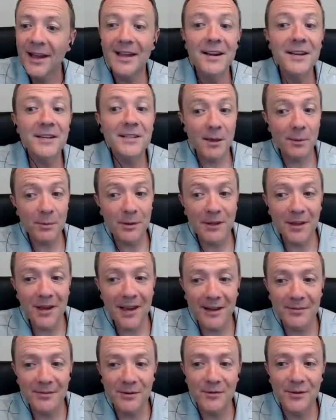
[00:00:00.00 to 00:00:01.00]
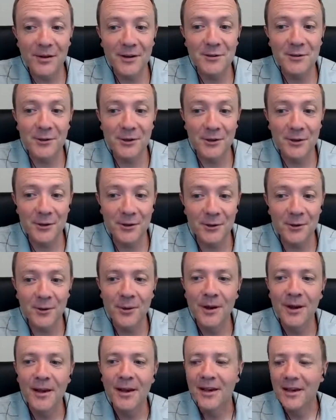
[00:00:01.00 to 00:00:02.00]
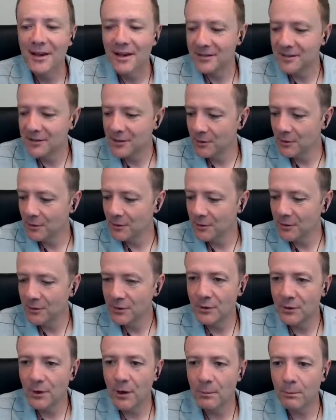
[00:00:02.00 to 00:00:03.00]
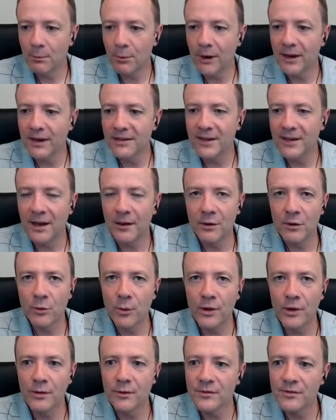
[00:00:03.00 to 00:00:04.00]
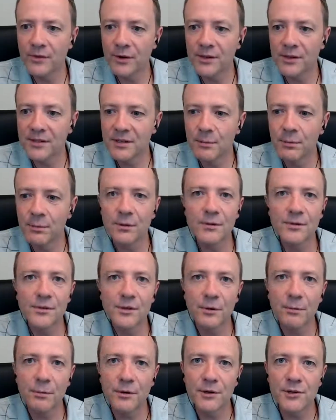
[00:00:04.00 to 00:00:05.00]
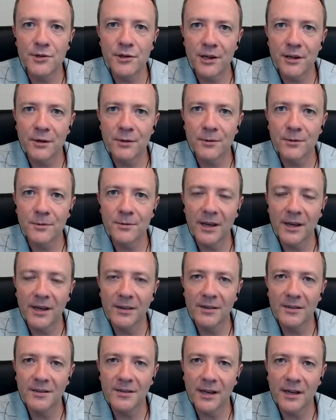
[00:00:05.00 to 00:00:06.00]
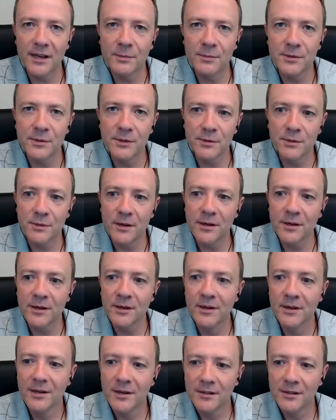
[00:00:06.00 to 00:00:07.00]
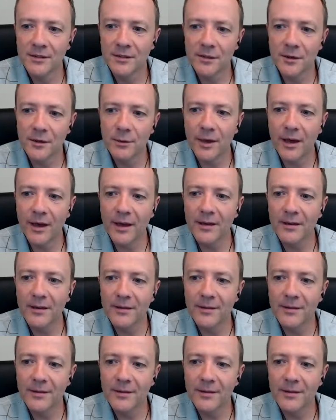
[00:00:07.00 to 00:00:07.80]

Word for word: it is something you have to eventually do and so True. you help break it down in a way that was very simple so i appreciate you taking the time to uh, to do that